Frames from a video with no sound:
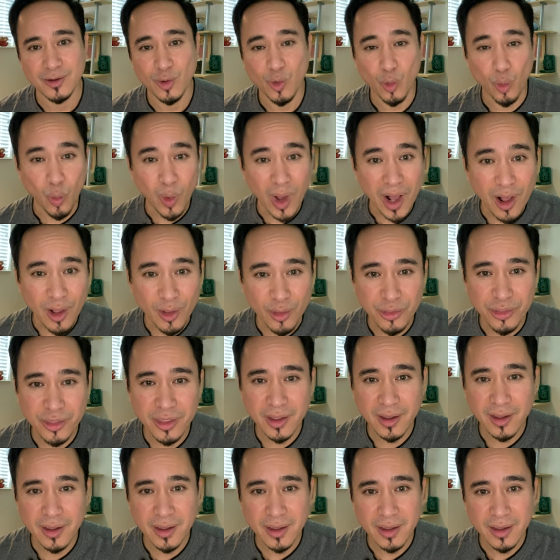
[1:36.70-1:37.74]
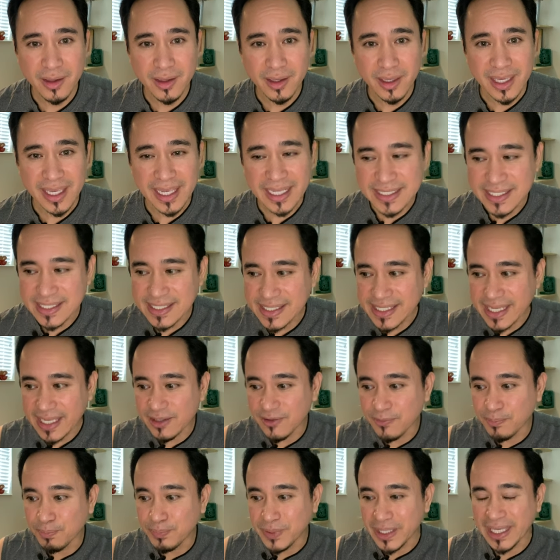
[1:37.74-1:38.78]
Wealth, it's a state
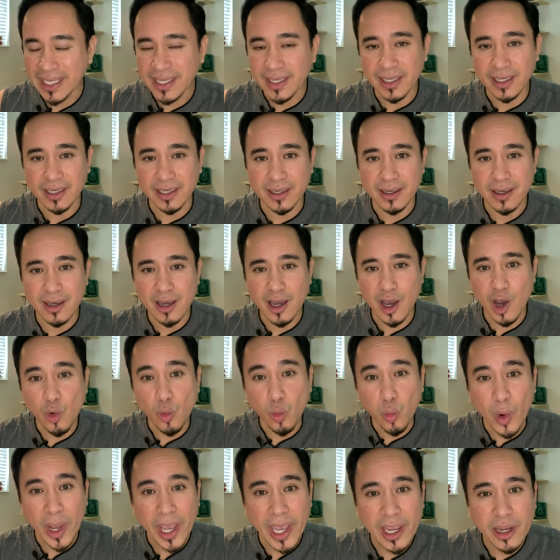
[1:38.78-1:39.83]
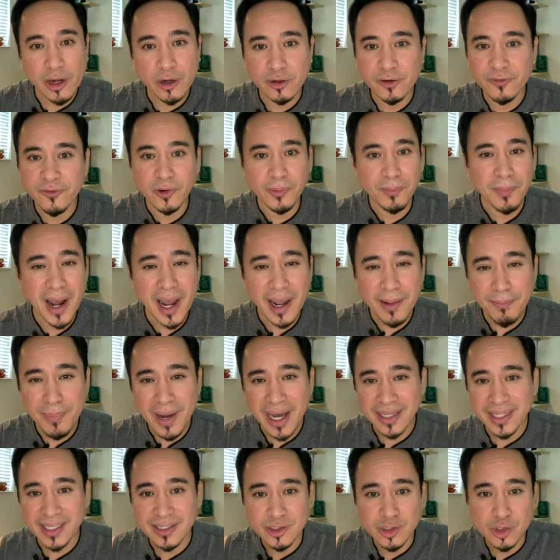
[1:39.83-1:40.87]
of being, aware of our mind,
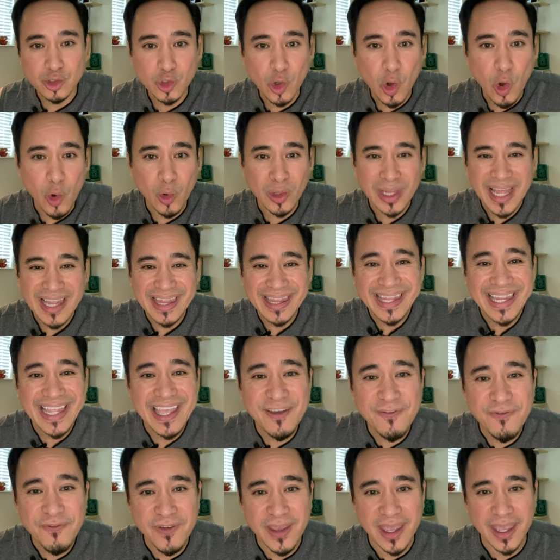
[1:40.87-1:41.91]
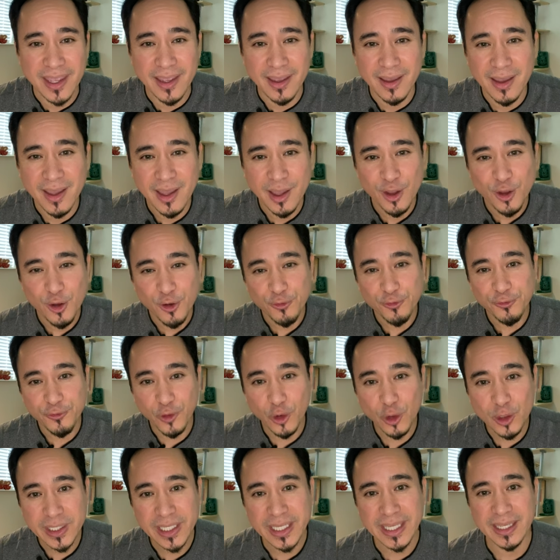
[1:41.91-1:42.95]
body, and soul, living
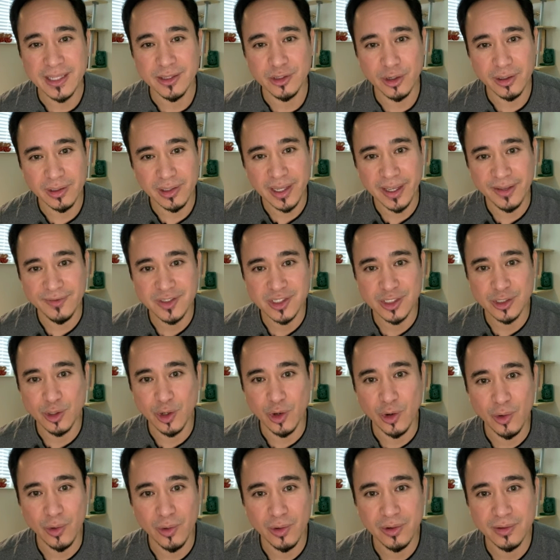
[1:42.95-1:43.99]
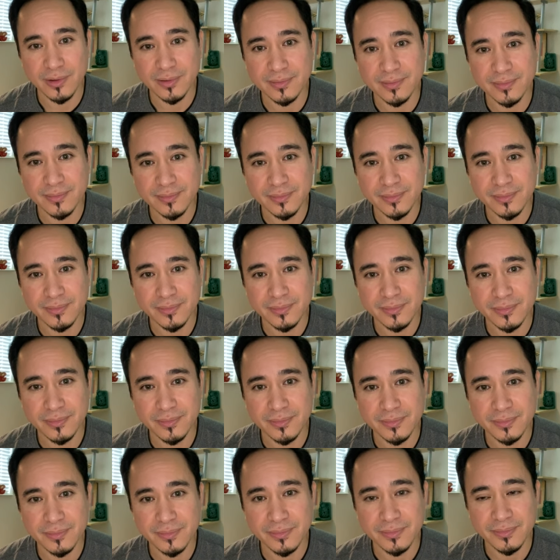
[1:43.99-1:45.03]
fully in our life's goal.
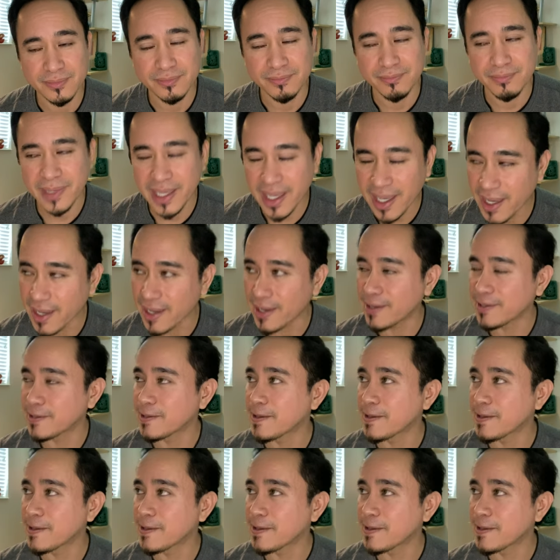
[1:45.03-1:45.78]
Man.